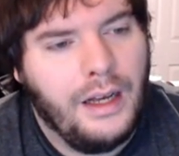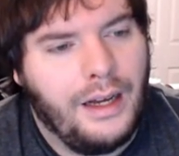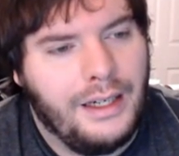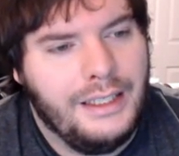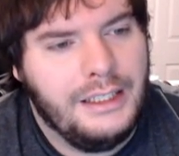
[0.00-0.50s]

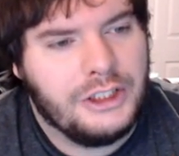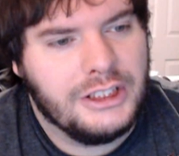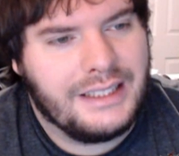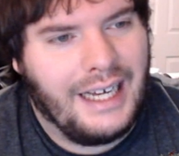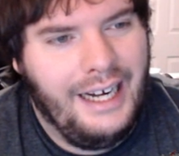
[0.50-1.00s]
It's
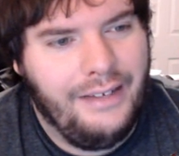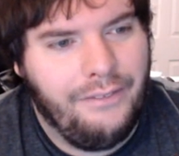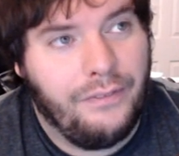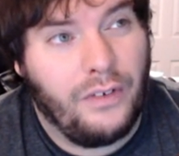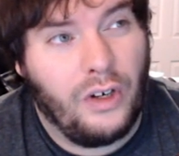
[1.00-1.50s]
just kind
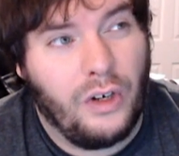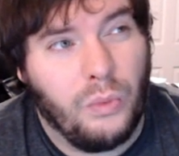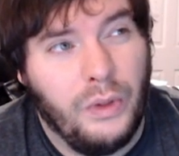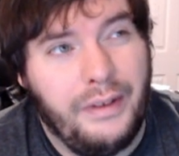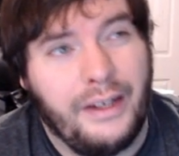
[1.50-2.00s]
of
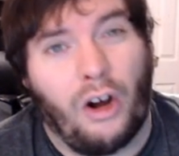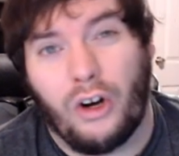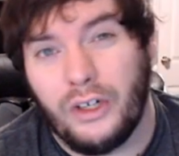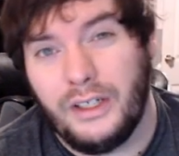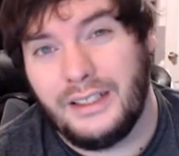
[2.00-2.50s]
really
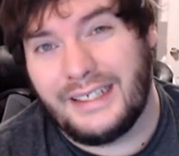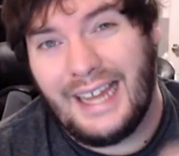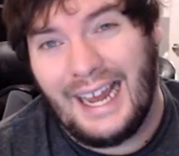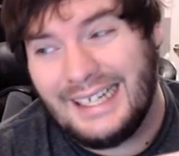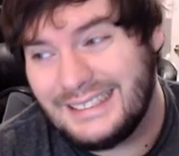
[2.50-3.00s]
hard
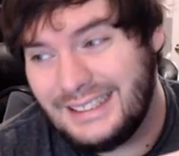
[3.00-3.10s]
cast.